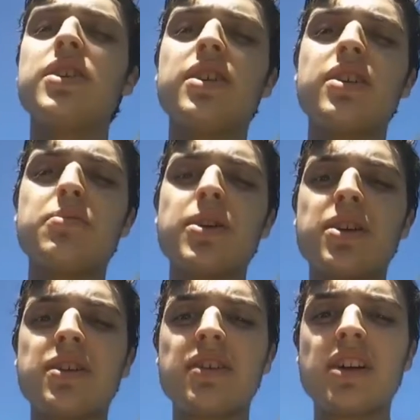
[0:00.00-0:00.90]
shit,
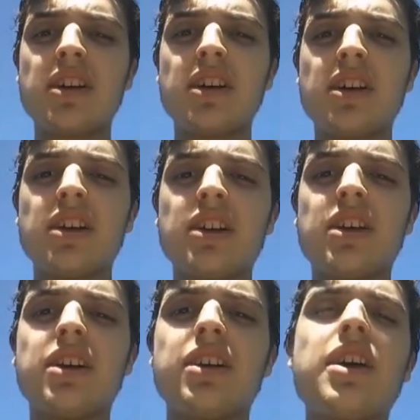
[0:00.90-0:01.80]
but
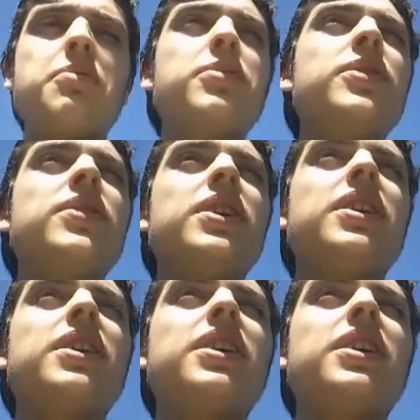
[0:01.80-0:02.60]
that movie,